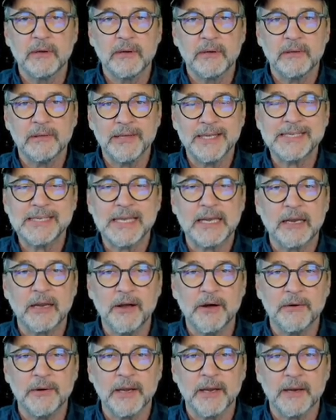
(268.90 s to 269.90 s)
Let's get
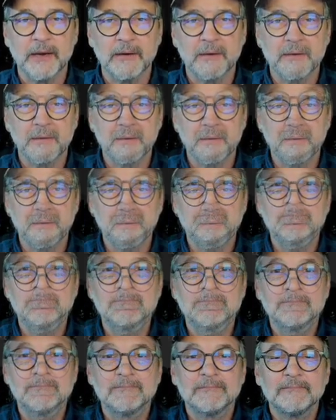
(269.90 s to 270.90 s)
coding.
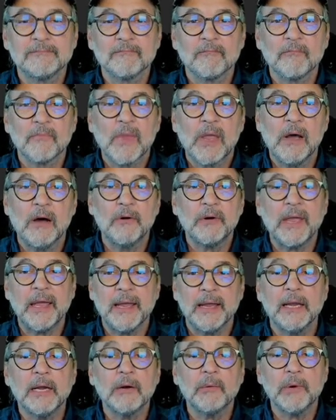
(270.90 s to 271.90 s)
Okay,
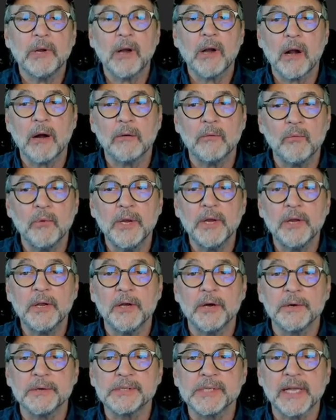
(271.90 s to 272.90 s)
here we are in
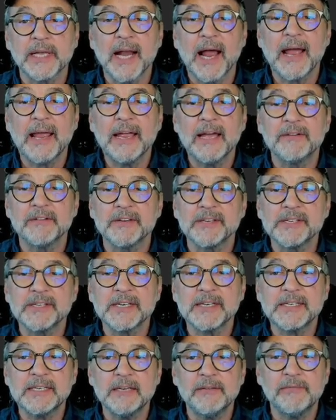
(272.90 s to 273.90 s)
Windows, and I have a
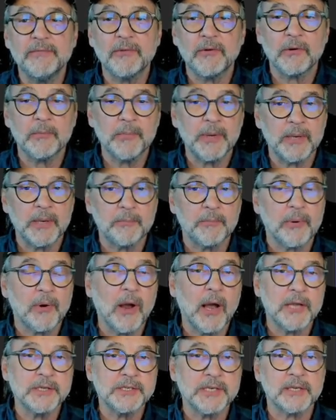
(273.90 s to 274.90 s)
64-bit
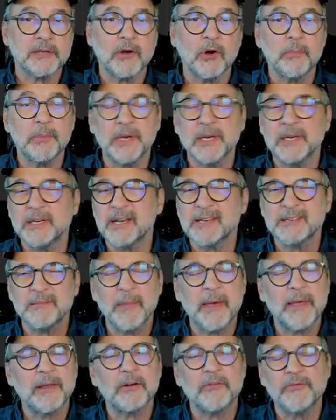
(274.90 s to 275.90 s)
project open. It doesn't
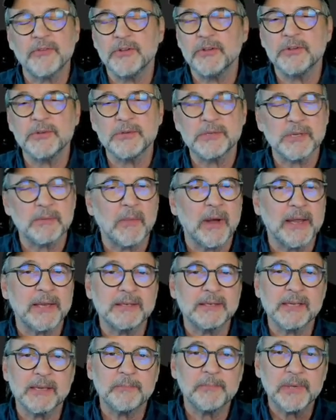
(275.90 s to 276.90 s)
matter if you're using my
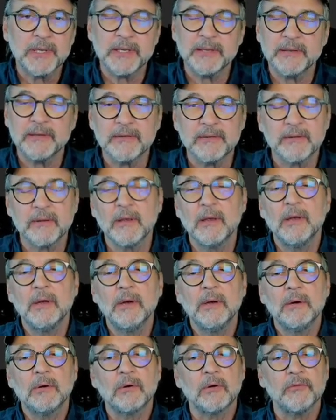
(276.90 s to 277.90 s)
templates
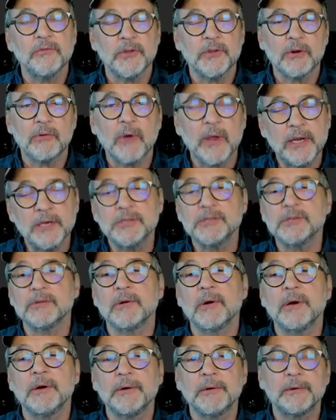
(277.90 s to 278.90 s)
or if you created your
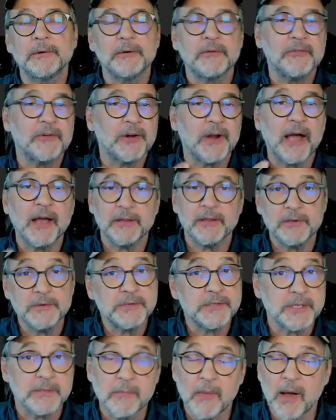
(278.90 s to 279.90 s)
own. If you're not
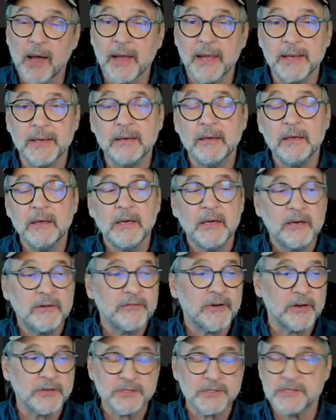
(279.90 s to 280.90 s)
using my
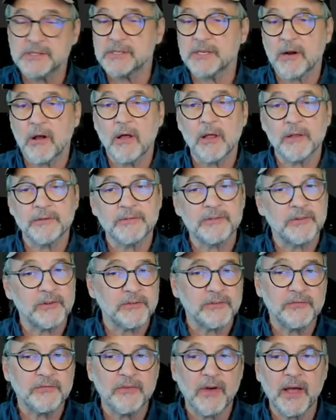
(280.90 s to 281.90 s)
functions at all, it's
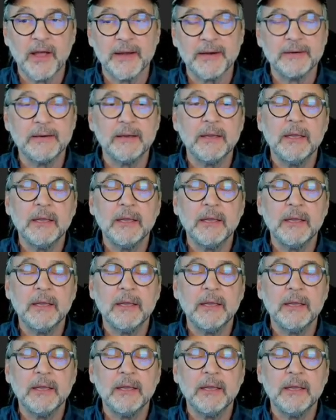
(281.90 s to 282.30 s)
just fine.